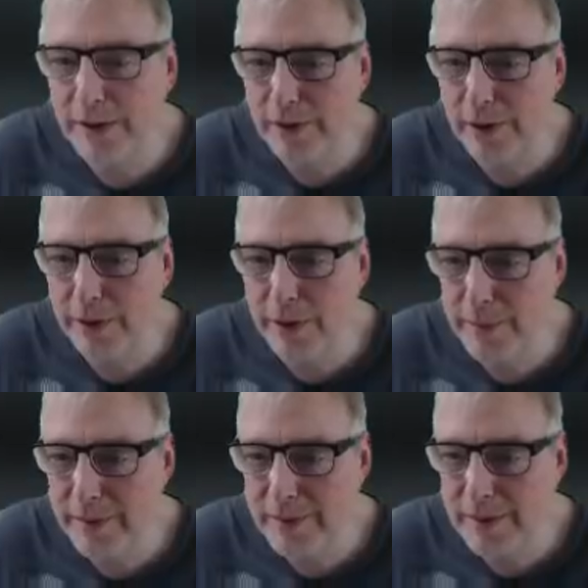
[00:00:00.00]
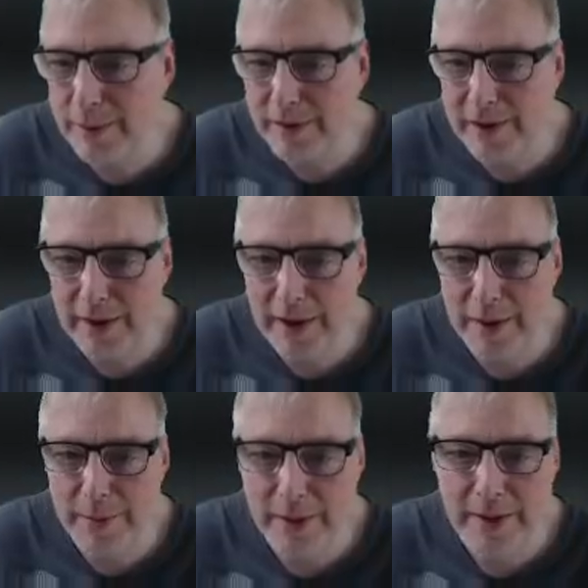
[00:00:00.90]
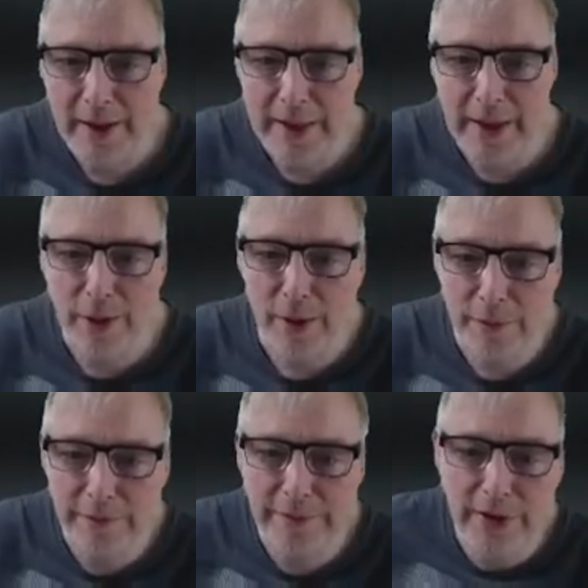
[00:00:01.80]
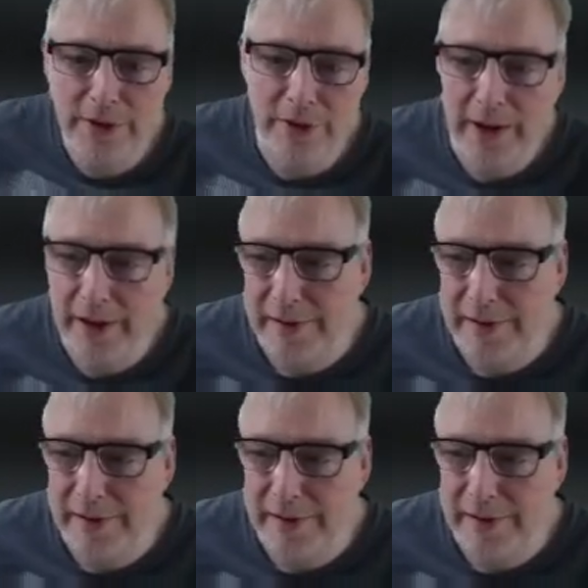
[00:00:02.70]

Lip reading: good on them. It's typical Tiger. But there we go. Victory is